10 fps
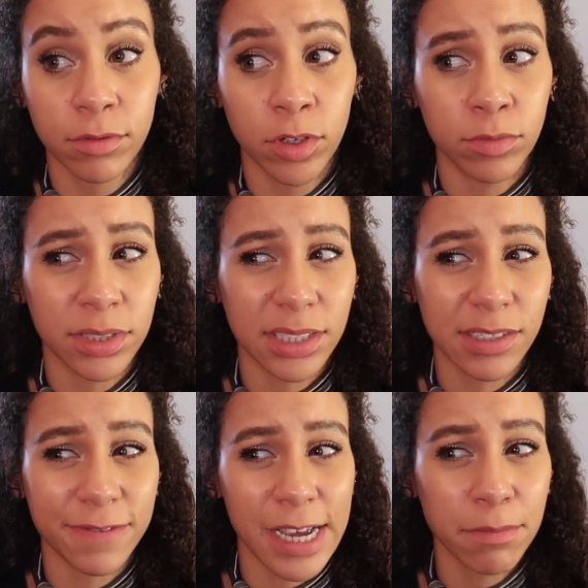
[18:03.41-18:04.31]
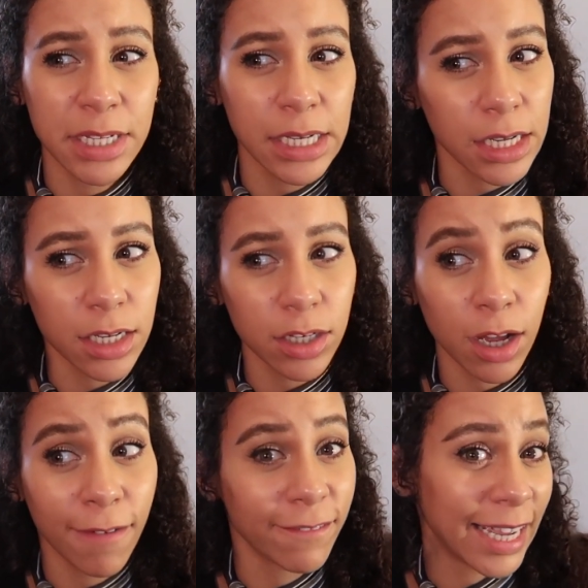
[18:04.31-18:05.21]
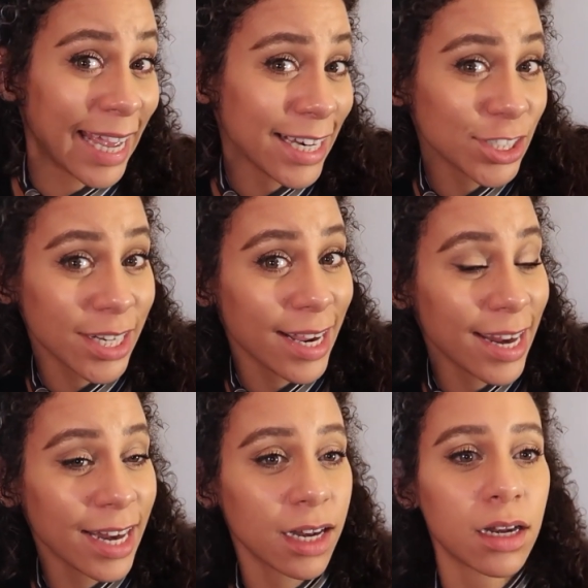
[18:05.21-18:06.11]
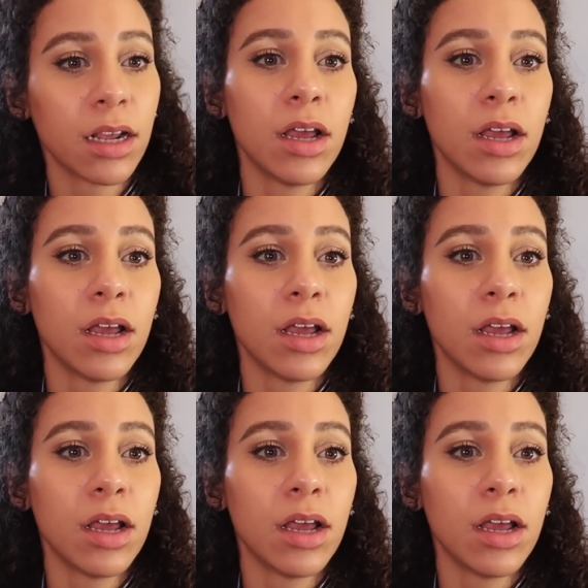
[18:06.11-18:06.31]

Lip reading: Home to see family? Vacation?